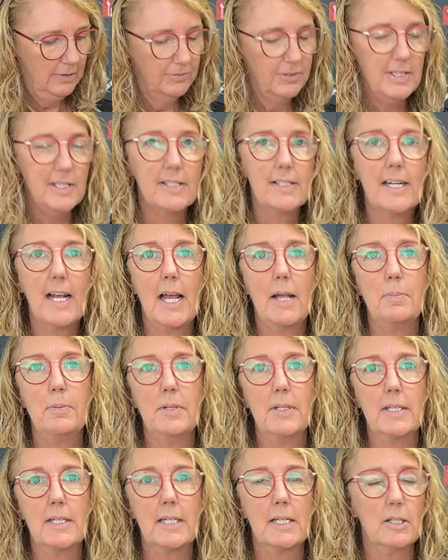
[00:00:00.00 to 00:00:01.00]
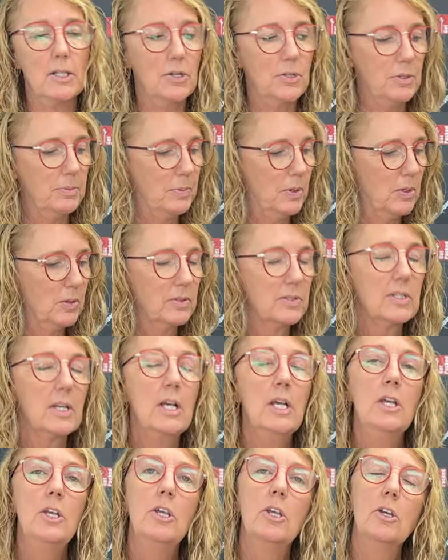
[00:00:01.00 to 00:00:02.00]
This tape is still on the box.
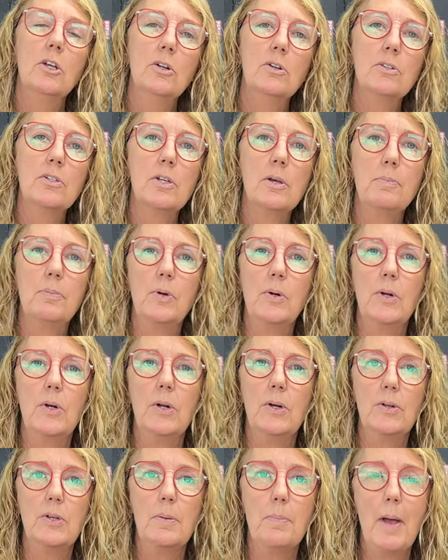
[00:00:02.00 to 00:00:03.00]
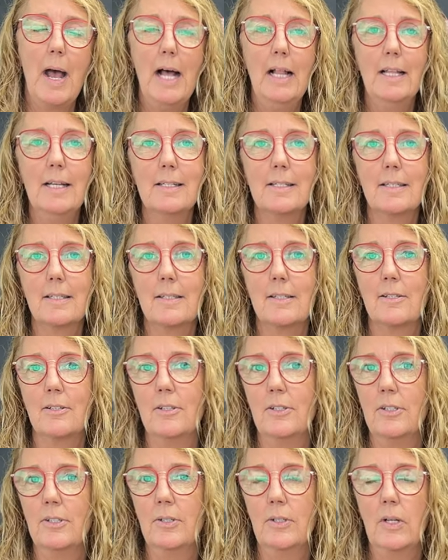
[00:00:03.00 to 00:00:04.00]
You can also put it on your pallets
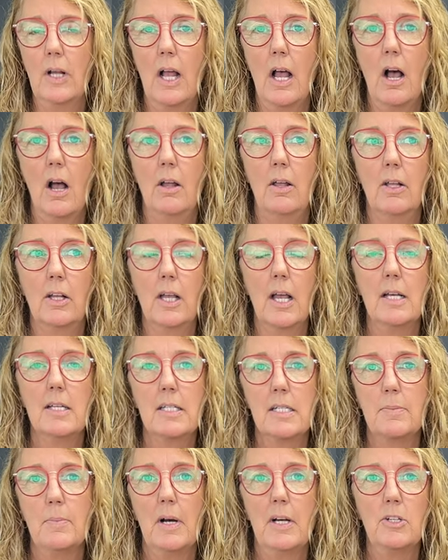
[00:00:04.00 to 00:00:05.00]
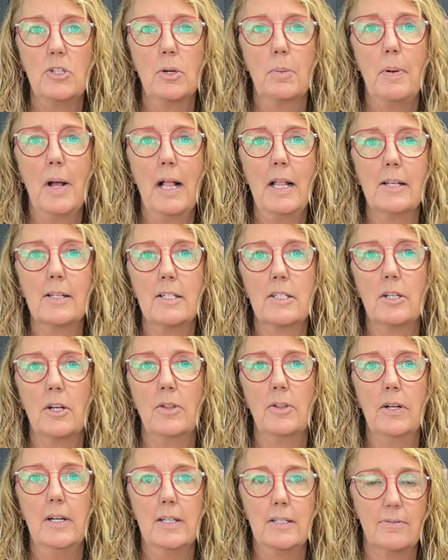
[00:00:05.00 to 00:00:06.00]
to uh, customize your pallet so
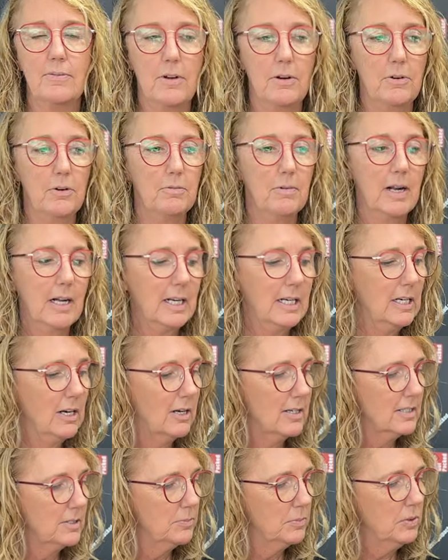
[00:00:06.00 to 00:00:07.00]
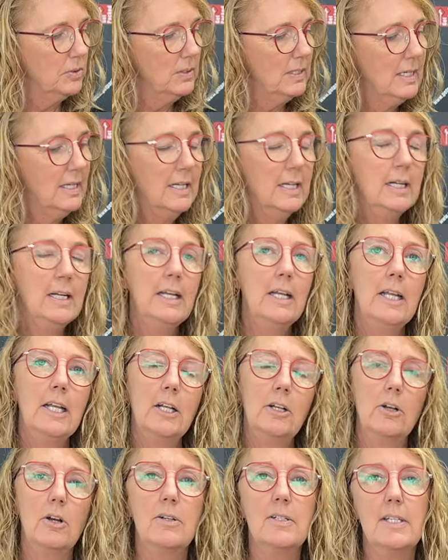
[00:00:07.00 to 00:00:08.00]
that it's very recognizable.
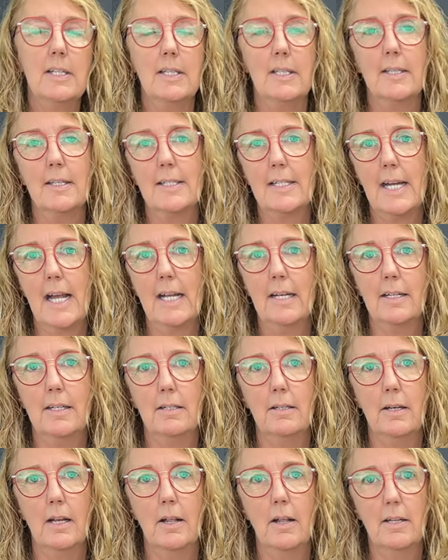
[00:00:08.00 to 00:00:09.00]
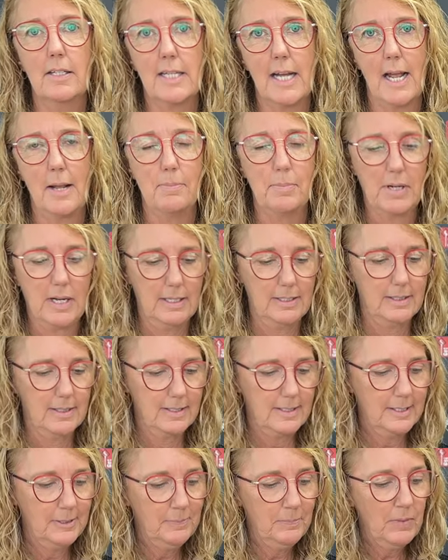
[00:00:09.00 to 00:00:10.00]
It goes in the standard tape
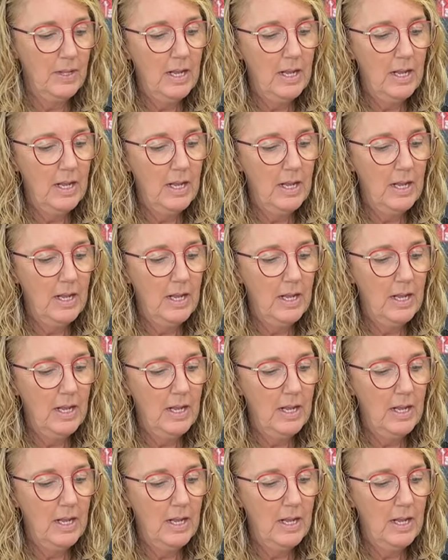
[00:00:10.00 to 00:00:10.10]
guns.